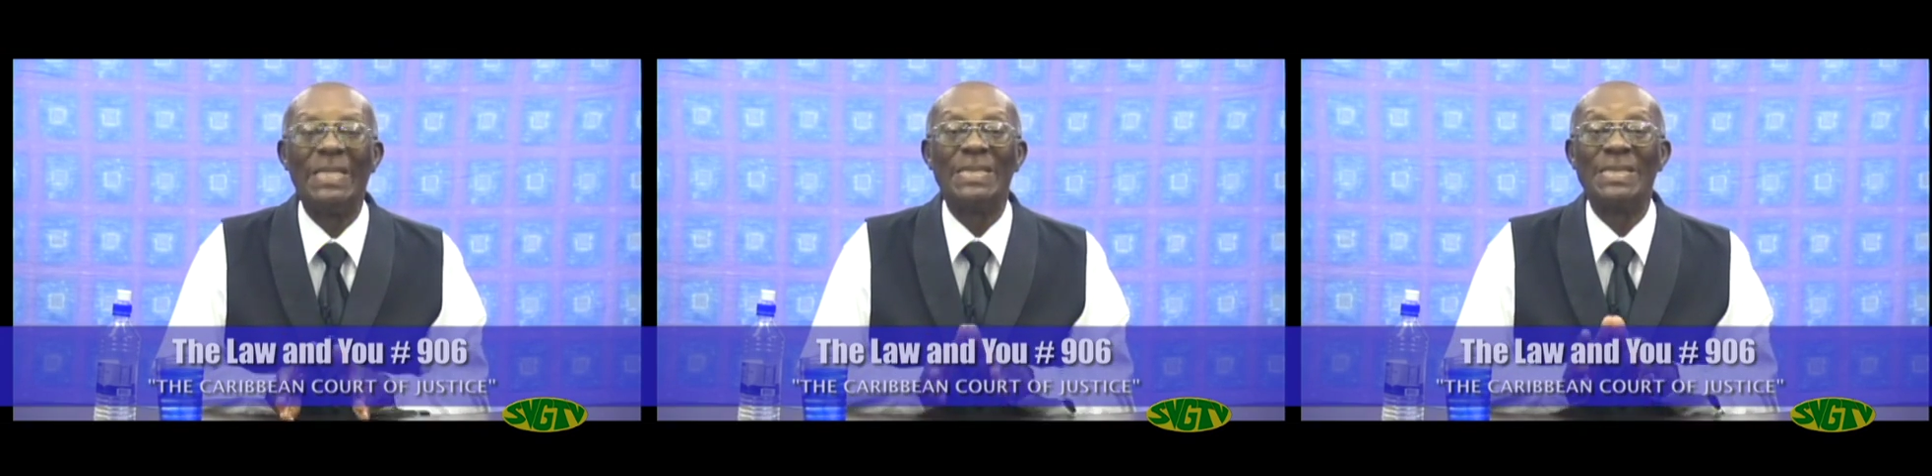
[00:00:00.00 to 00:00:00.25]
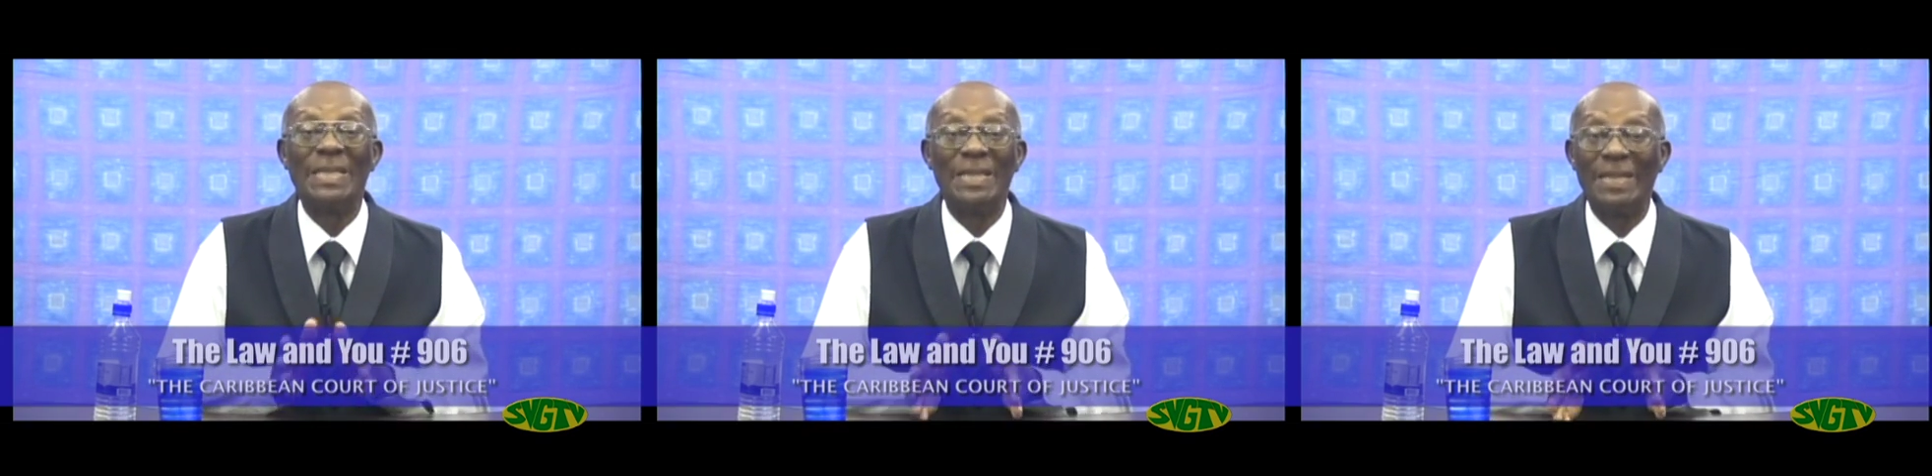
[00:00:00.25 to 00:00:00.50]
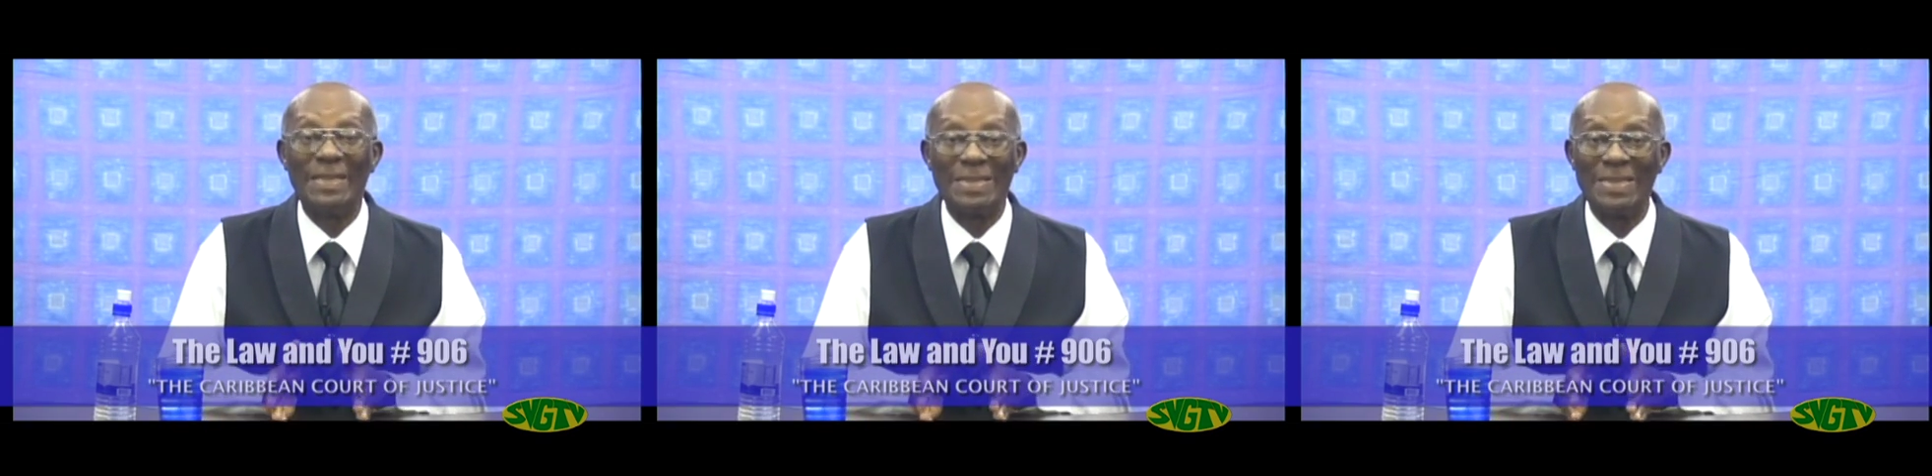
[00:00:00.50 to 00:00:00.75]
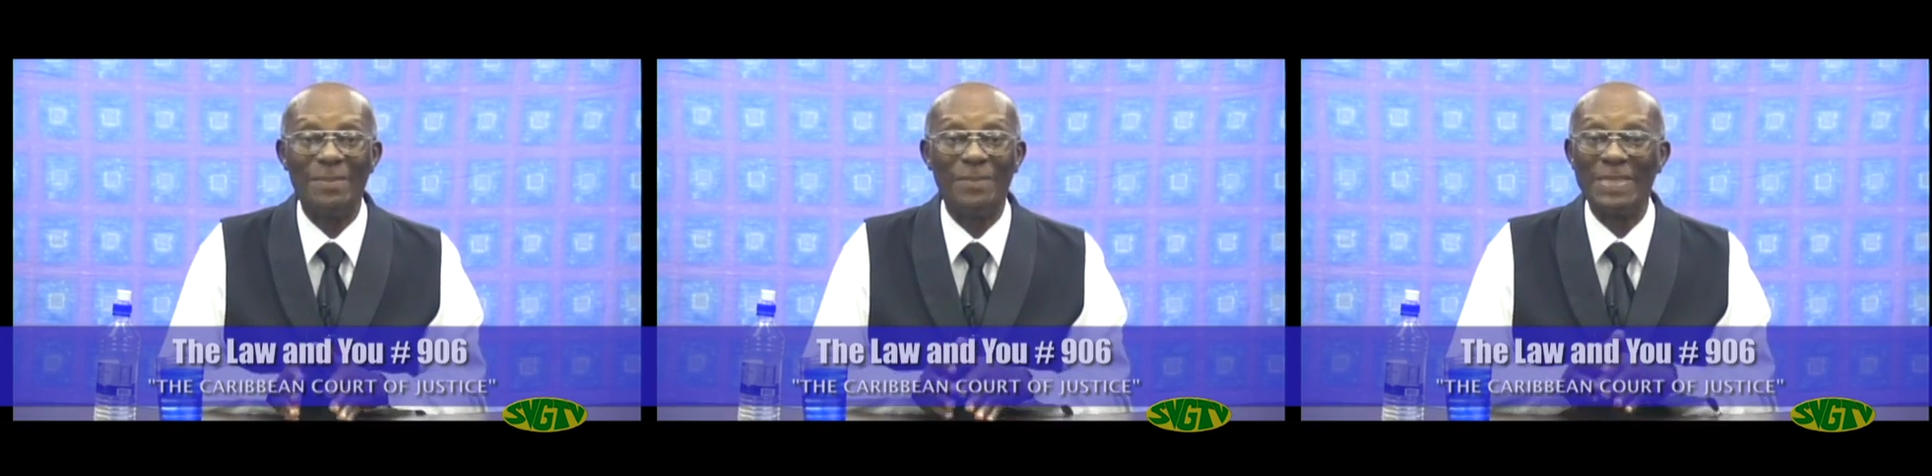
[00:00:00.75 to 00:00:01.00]
St.
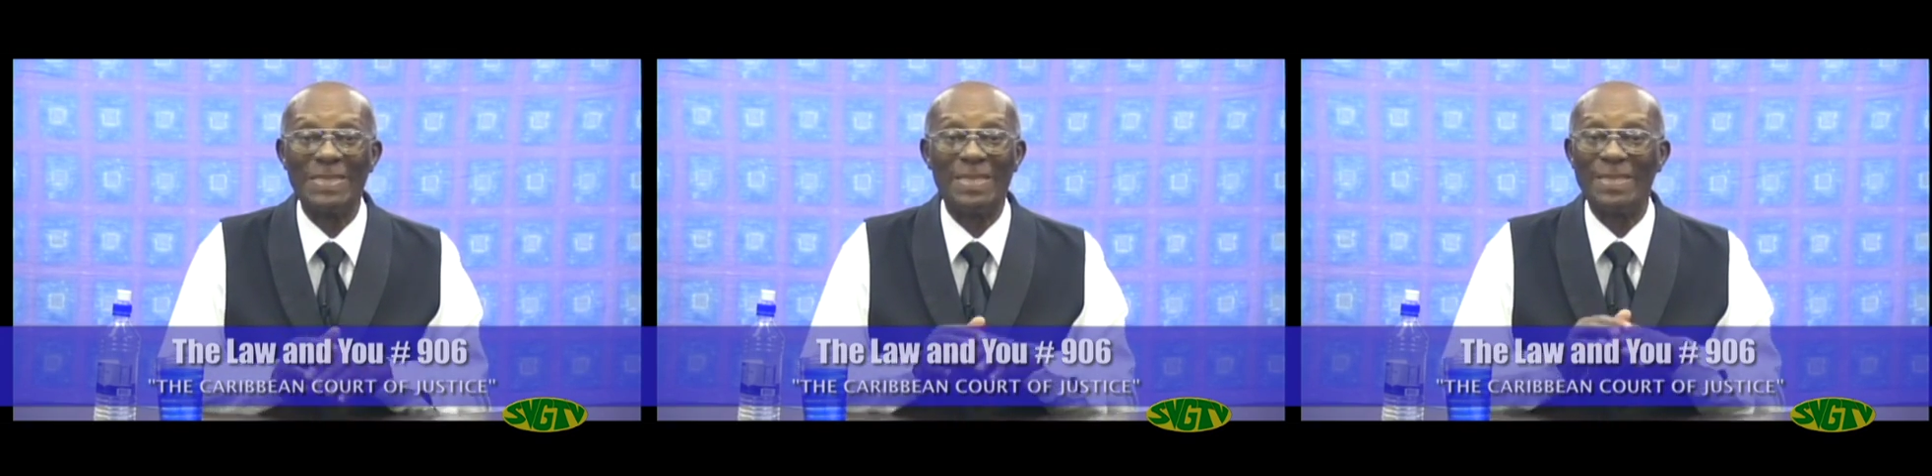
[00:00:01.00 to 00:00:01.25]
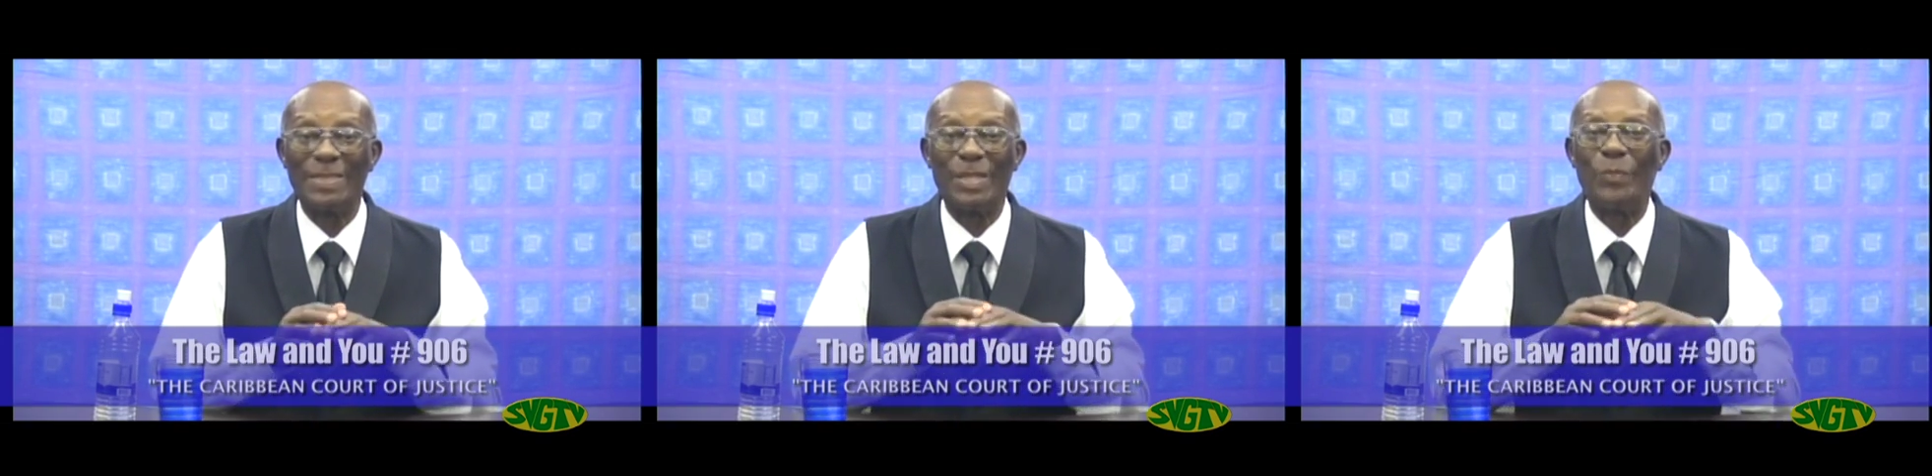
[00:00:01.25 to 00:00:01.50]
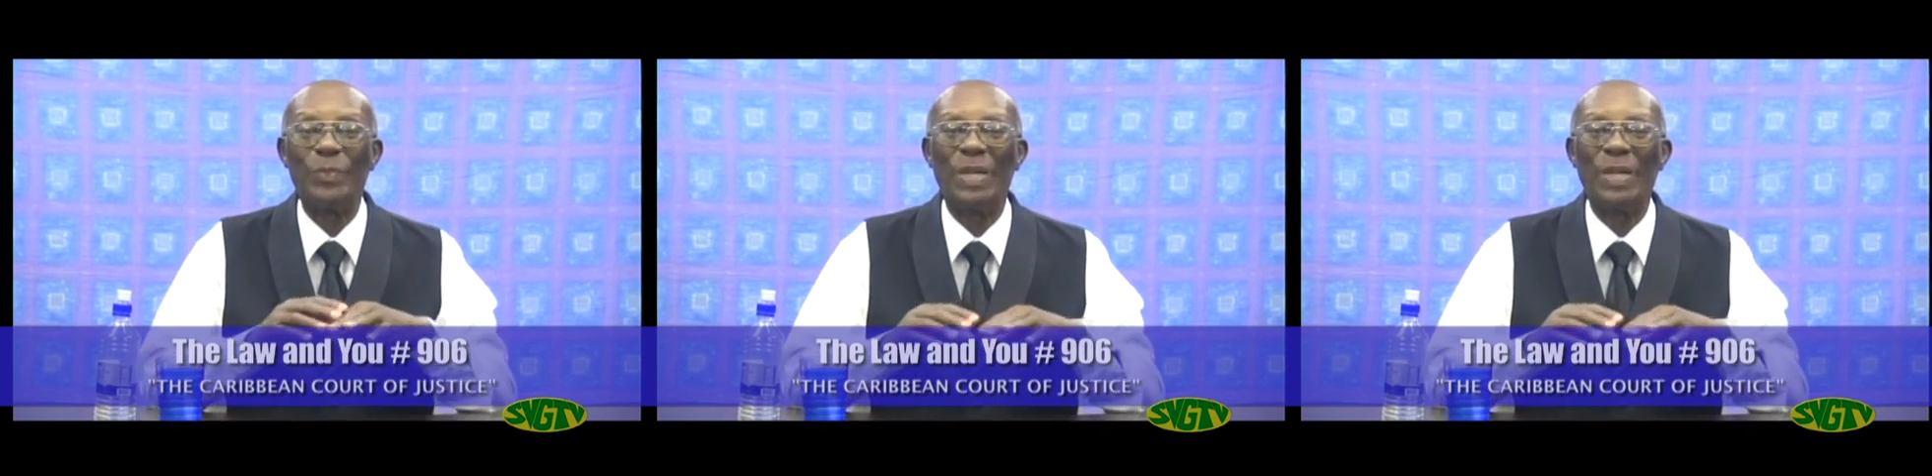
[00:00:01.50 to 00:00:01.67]
Kitts Nevis does not